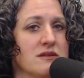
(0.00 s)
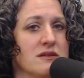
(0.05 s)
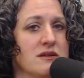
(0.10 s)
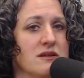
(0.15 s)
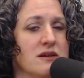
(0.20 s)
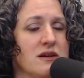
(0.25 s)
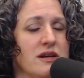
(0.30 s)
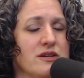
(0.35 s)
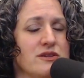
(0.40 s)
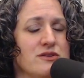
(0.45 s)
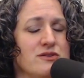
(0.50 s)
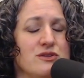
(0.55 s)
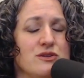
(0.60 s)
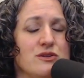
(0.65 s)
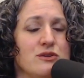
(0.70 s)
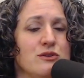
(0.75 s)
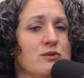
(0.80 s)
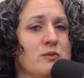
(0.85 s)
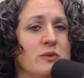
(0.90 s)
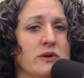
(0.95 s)
I
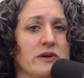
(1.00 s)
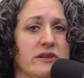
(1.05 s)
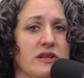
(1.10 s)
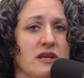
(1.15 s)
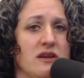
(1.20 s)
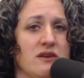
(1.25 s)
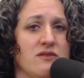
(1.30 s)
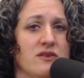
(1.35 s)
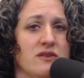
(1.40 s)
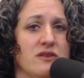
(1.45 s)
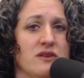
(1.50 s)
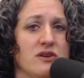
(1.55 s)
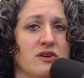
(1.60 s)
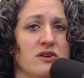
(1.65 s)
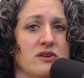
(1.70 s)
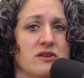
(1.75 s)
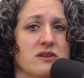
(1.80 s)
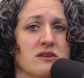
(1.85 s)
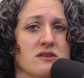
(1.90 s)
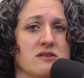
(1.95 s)
do believe in the
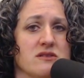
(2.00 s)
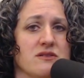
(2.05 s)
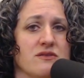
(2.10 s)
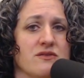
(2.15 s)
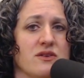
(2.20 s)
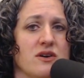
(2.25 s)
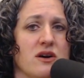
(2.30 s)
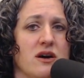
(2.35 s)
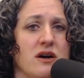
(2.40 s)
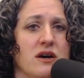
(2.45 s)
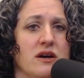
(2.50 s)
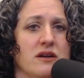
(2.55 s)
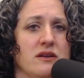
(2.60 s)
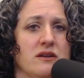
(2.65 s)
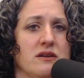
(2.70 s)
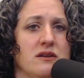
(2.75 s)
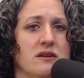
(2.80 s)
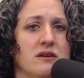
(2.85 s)
goodness of God.